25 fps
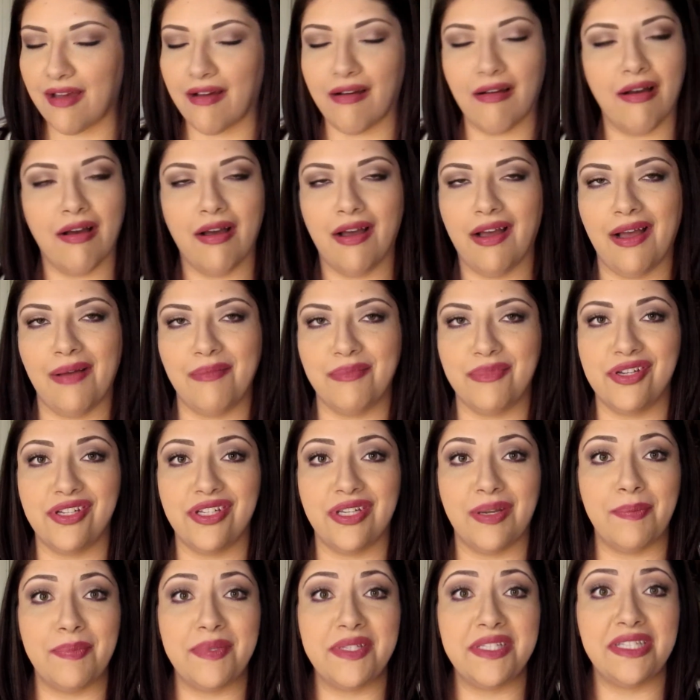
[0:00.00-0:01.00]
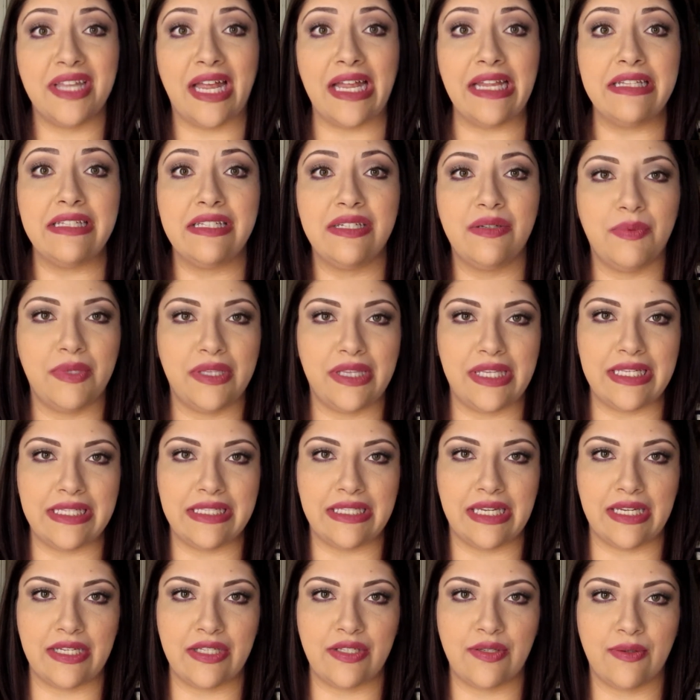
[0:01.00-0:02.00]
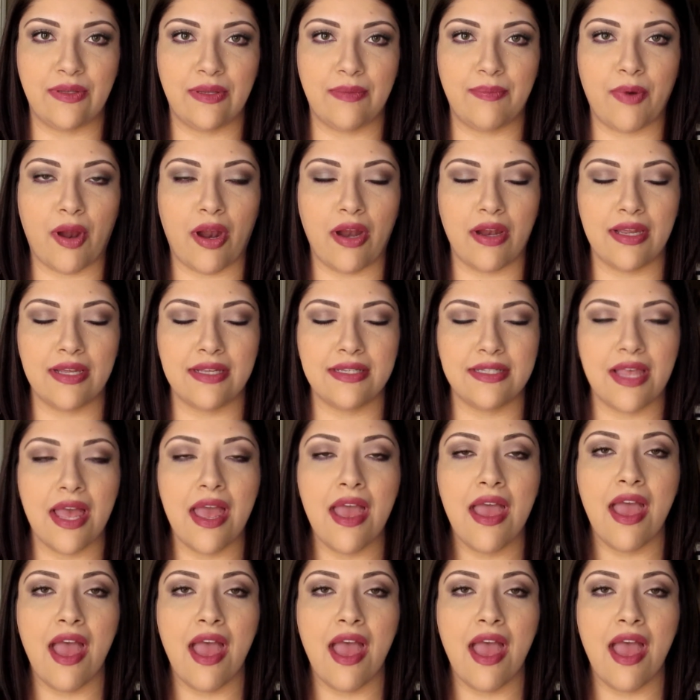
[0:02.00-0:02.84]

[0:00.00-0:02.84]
oh, I'm just obsessed with these next 2 lip products.